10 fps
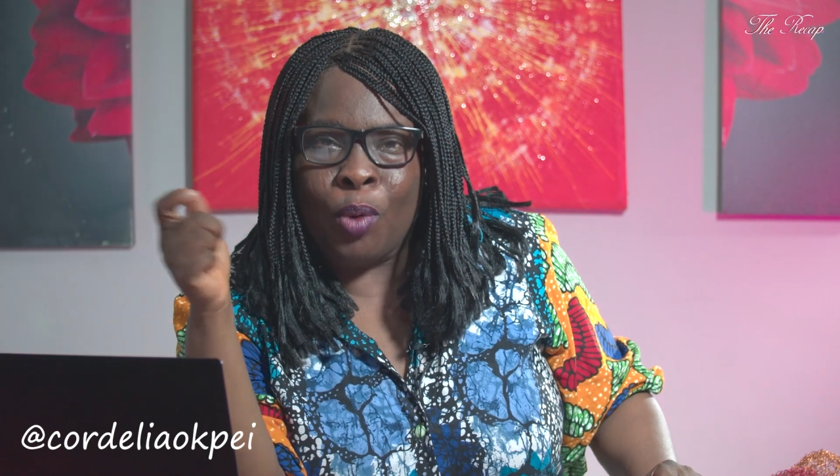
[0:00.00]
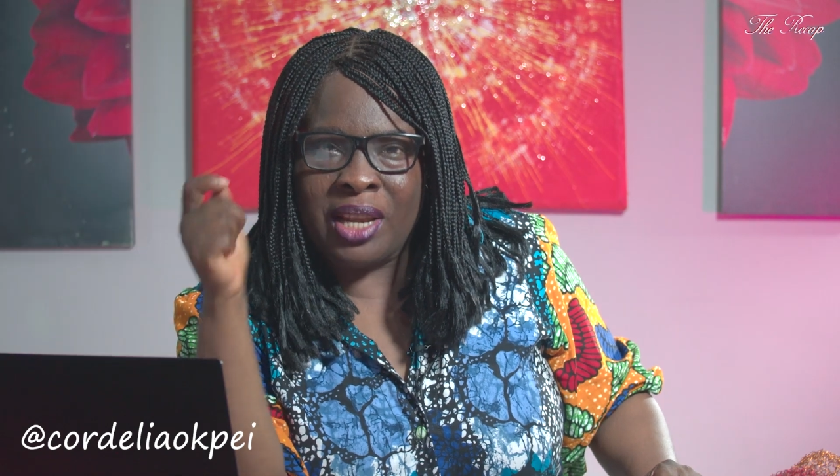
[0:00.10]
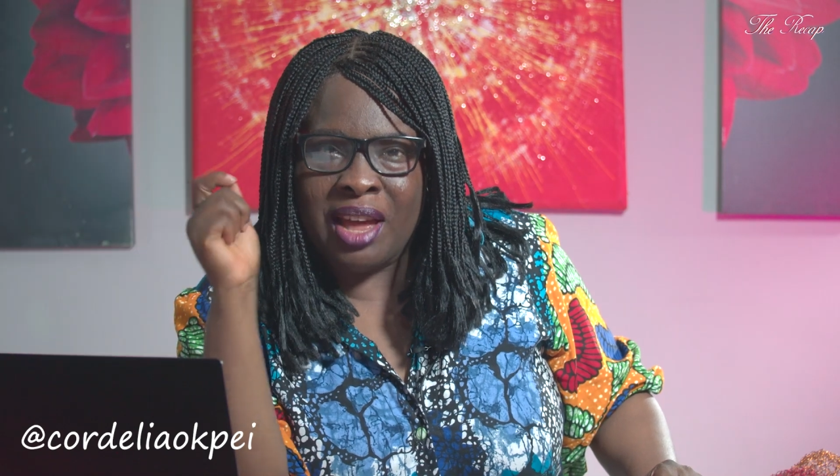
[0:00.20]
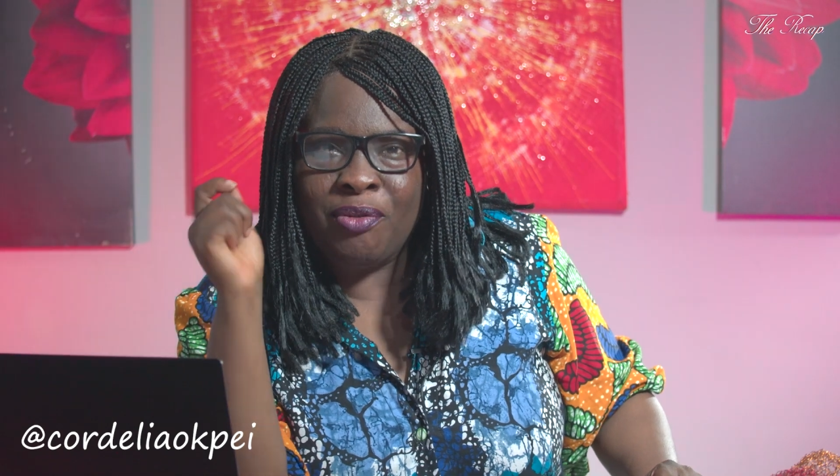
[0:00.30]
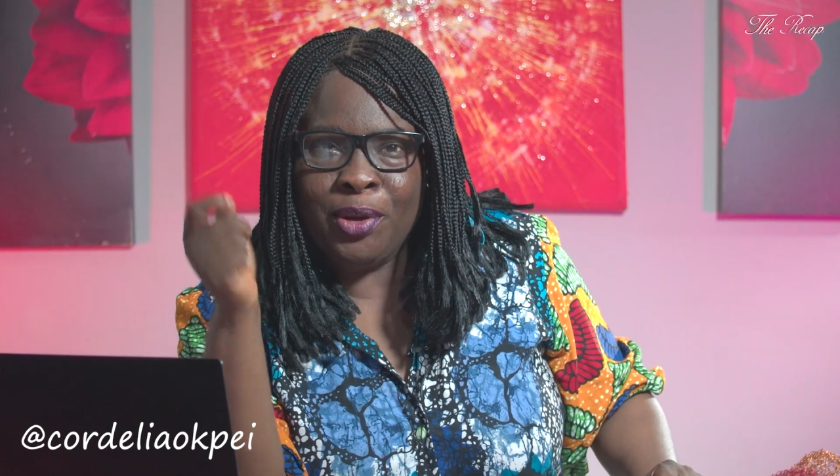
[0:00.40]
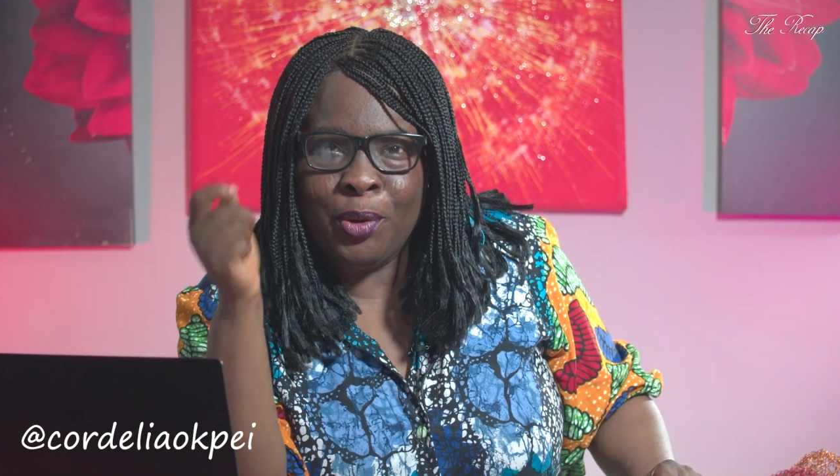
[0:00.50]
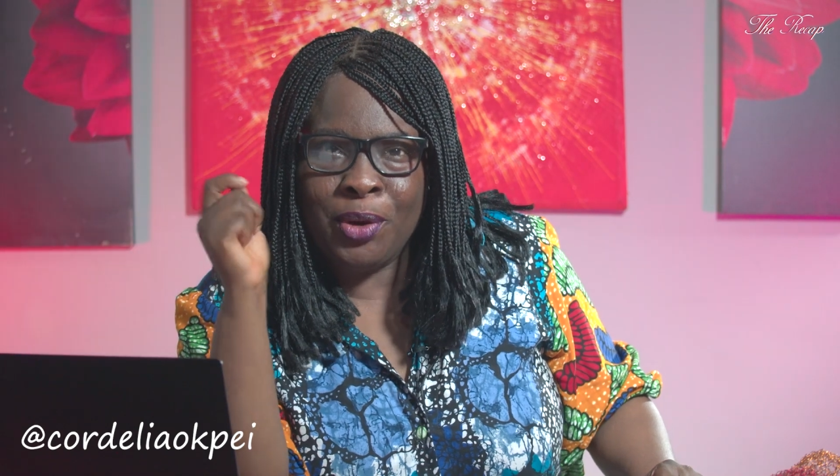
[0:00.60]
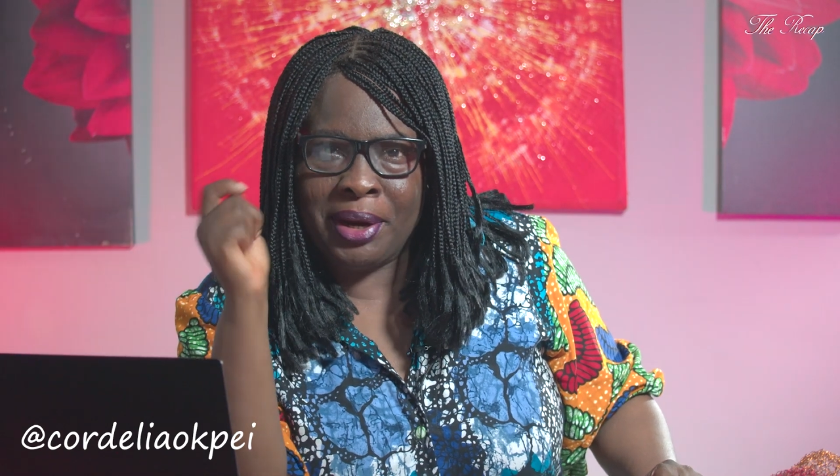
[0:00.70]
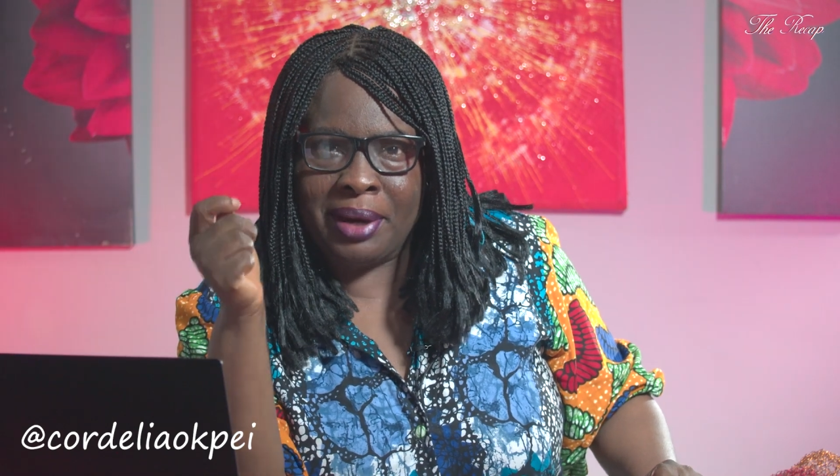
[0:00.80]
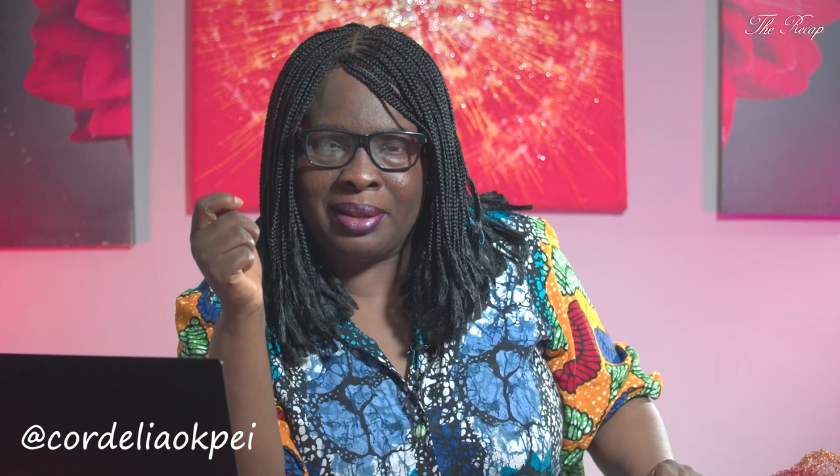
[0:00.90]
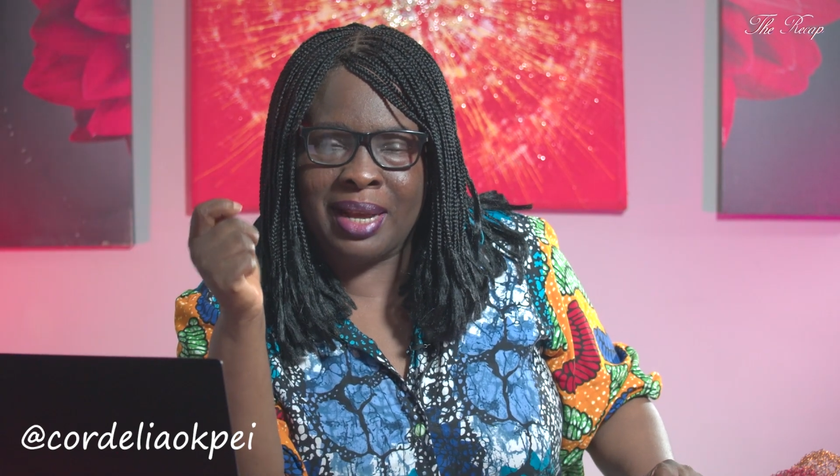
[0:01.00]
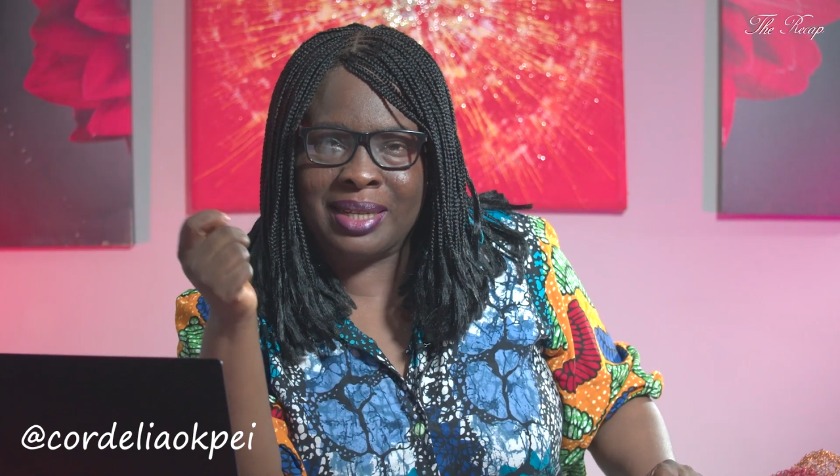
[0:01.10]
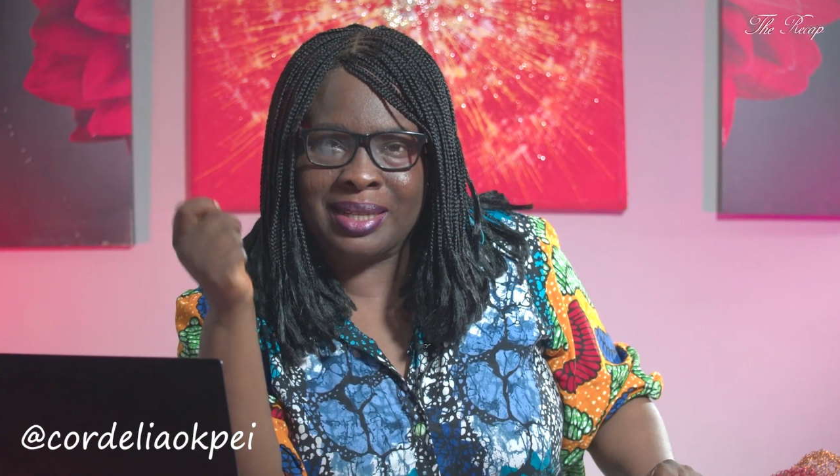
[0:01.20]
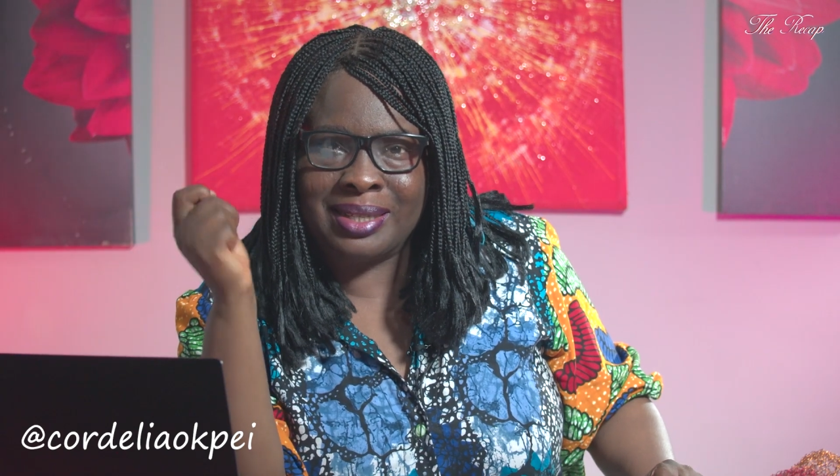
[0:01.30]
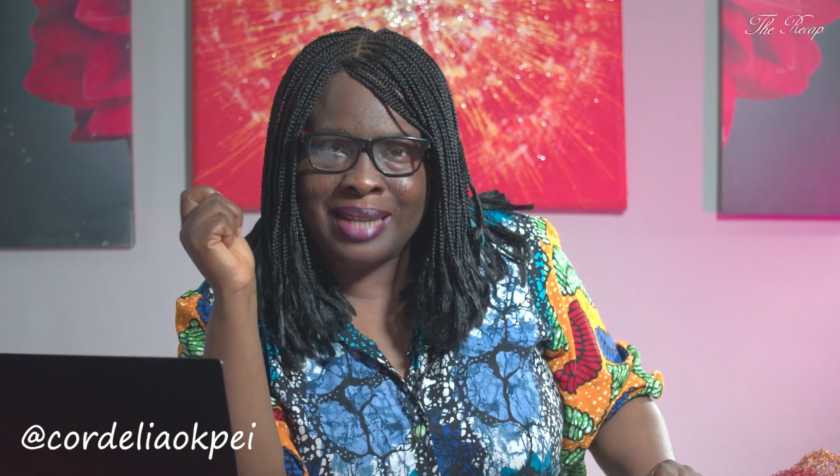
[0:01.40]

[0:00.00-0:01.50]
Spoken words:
Whenever you hear that a